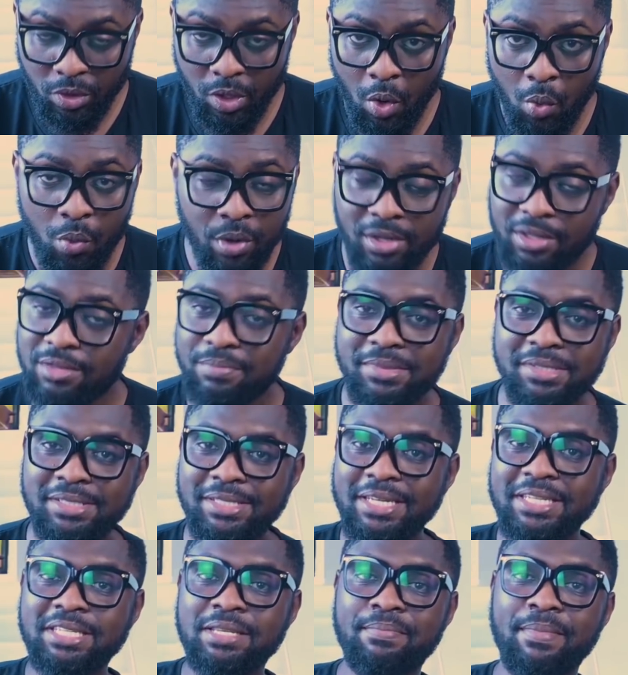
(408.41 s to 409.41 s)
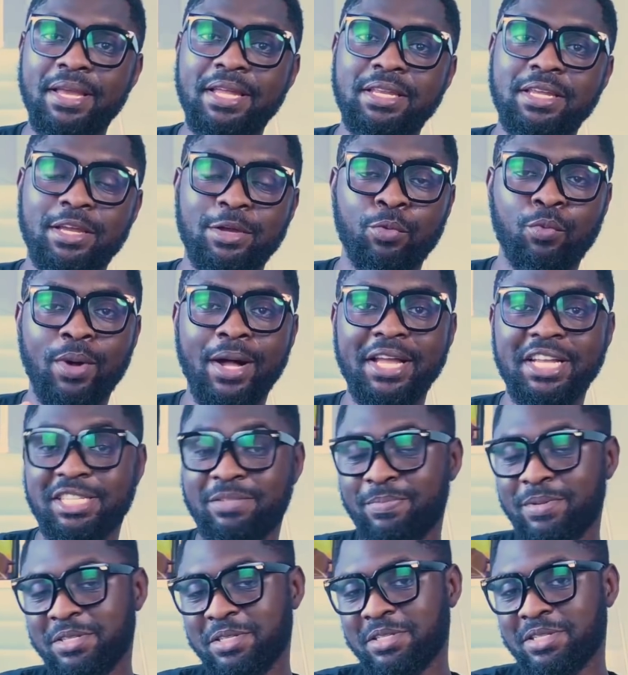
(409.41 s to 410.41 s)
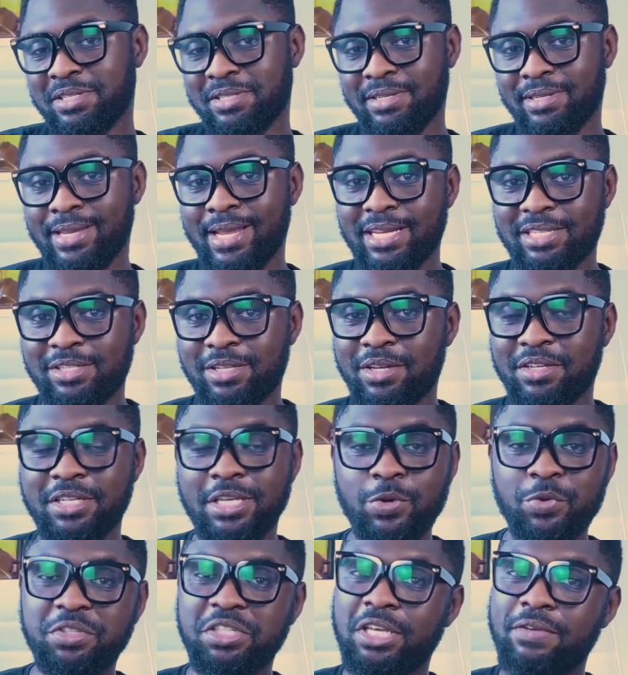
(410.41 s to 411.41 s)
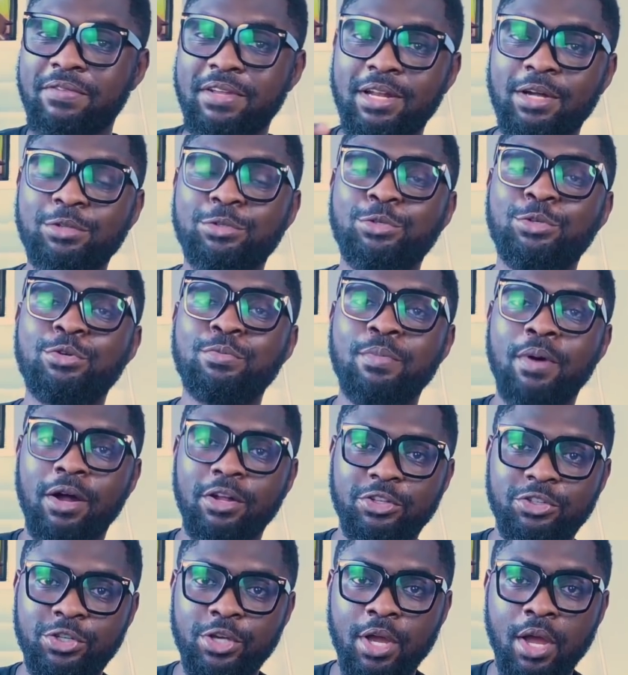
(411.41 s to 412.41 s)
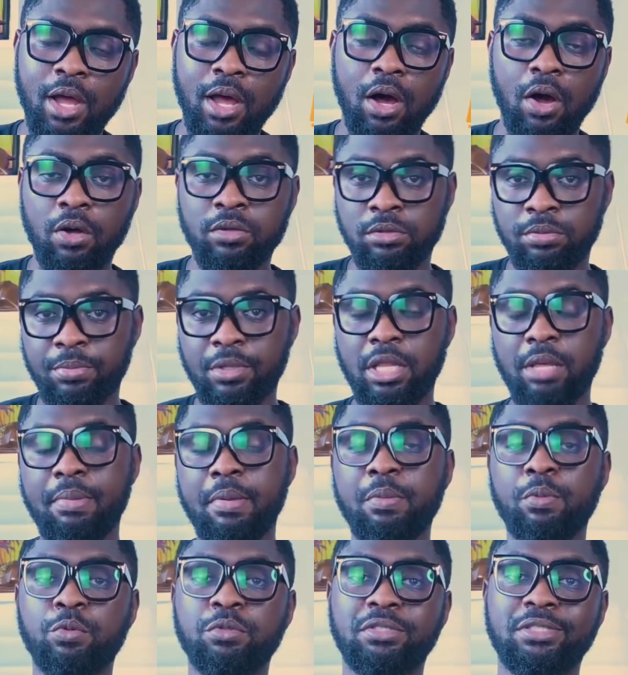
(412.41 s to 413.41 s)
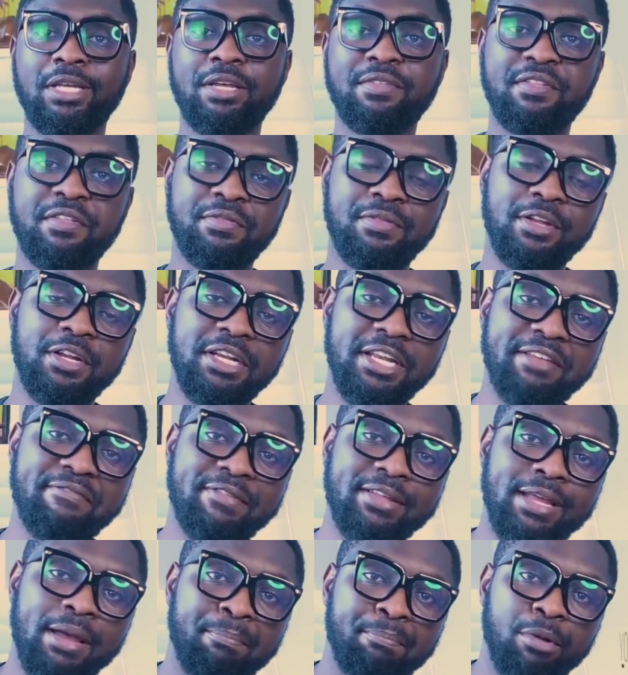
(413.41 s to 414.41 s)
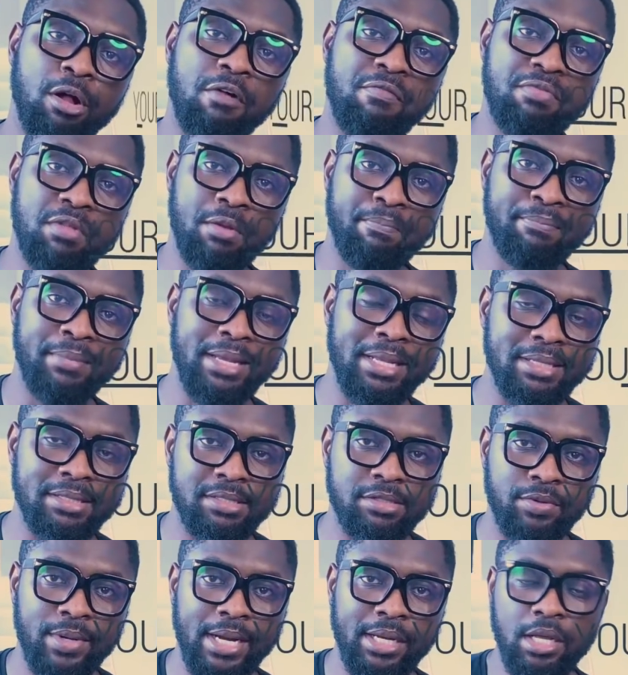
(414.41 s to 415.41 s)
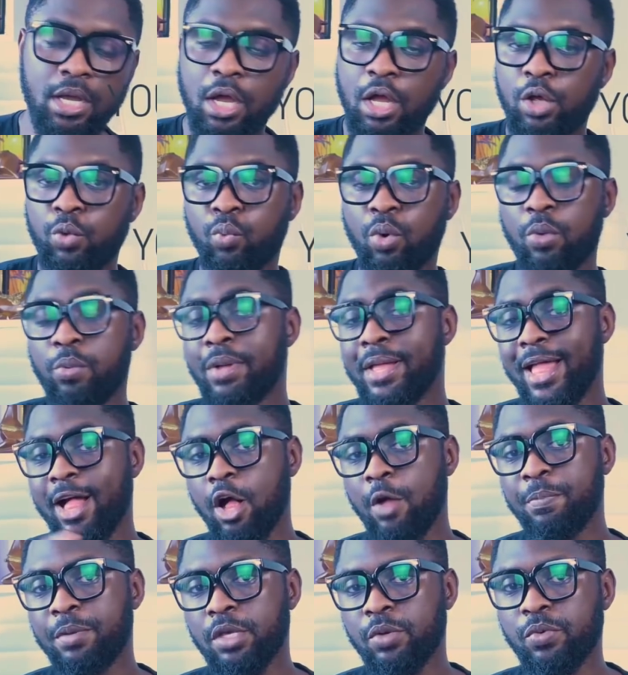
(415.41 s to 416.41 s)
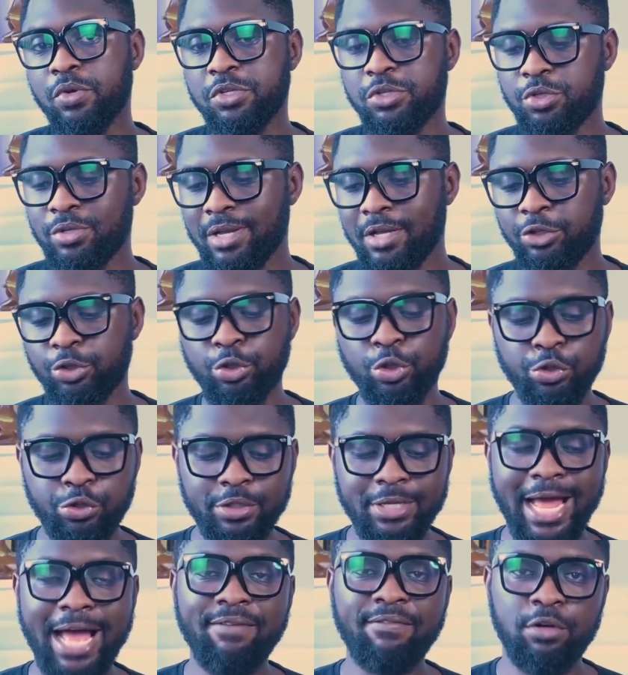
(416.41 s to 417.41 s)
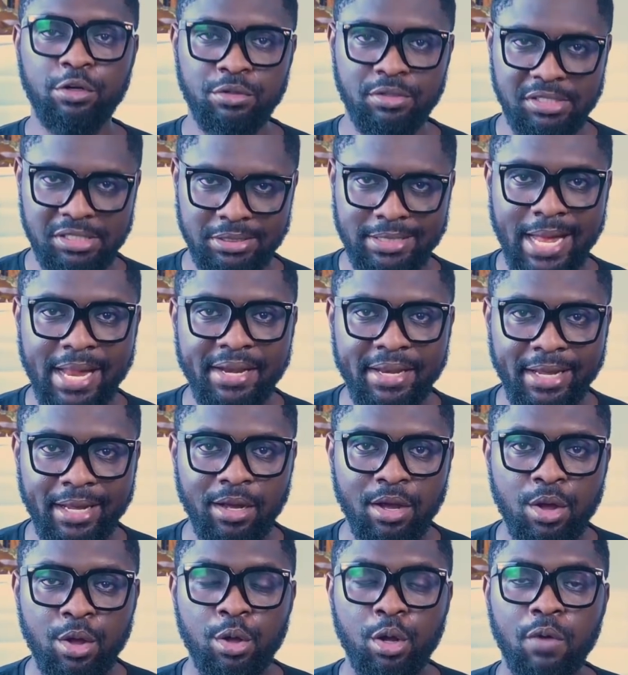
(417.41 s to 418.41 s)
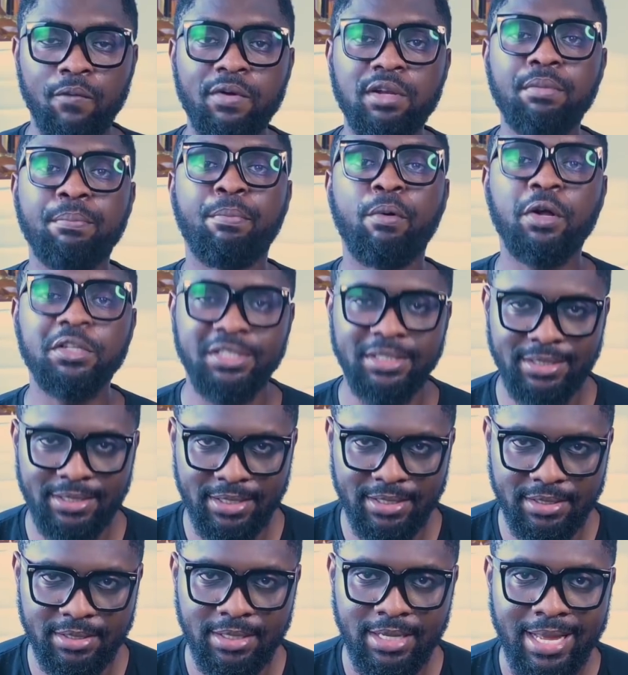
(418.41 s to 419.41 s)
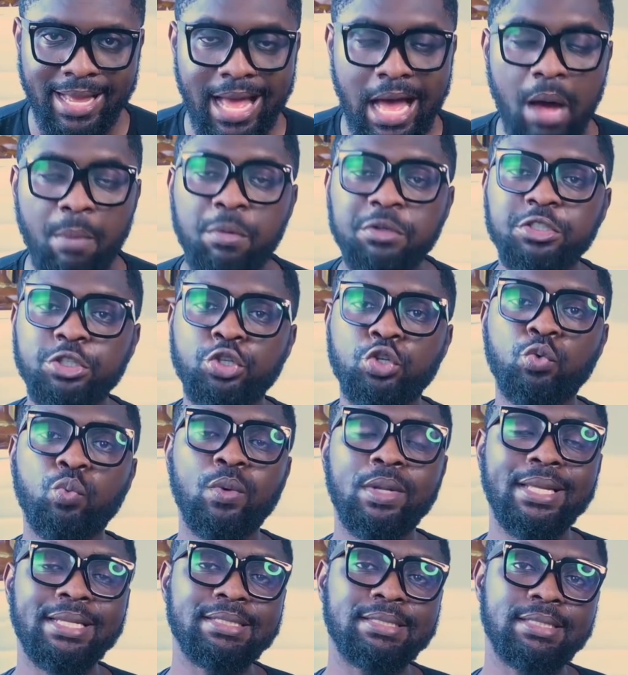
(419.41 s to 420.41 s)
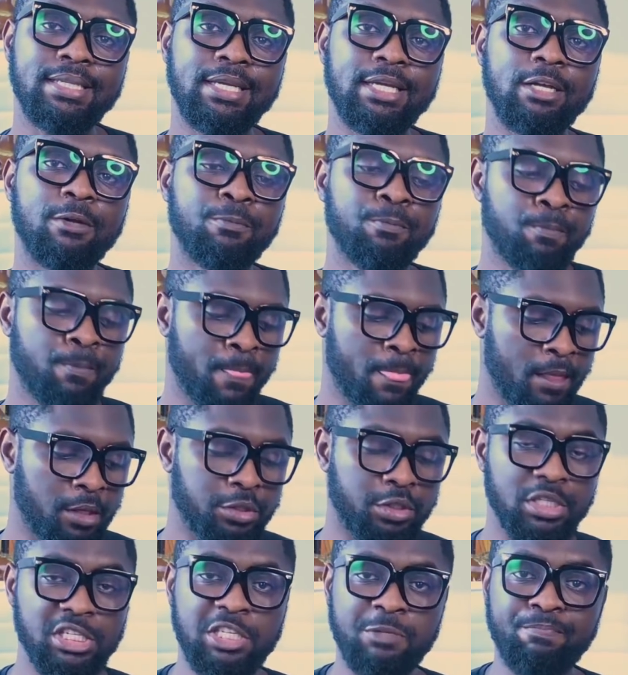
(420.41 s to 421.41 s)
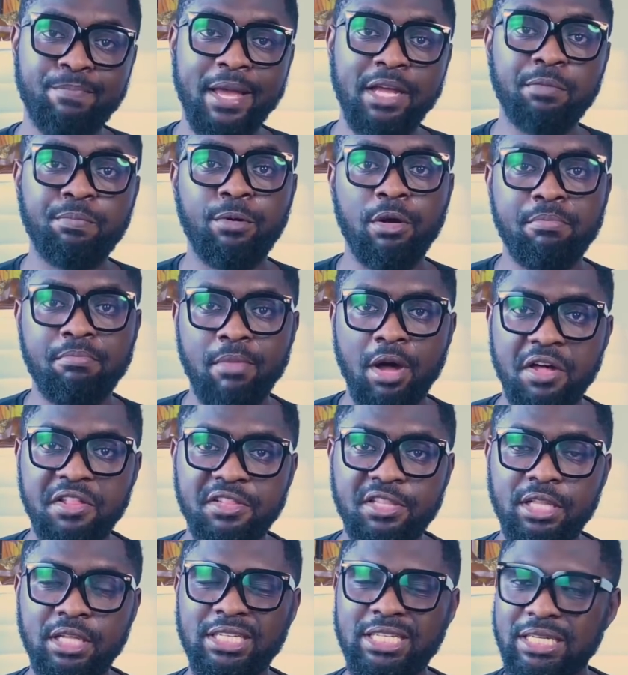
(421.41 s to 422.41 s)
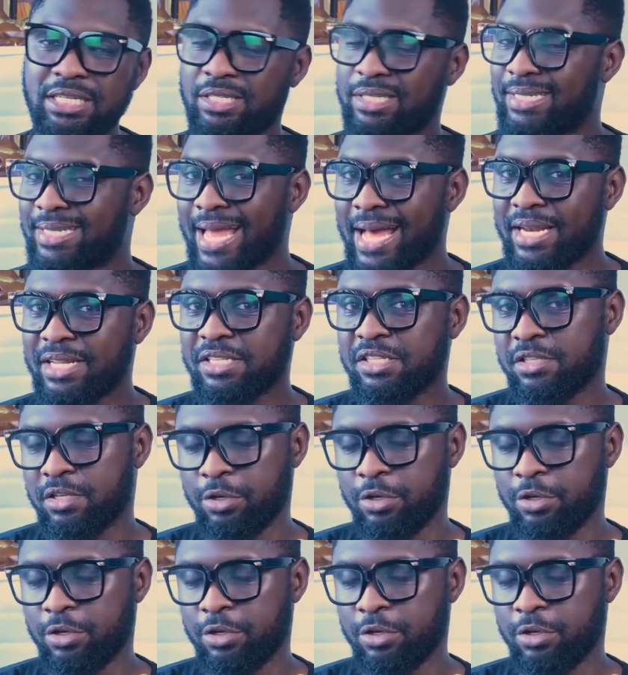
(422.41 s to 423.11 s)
one of the mistakes he made why his business is in debt is because he was giving out too much. Some other people will say that they're living above their means, right? What will help you is you should have an understanding of what a budget is. How much are you willing to spend per month? That is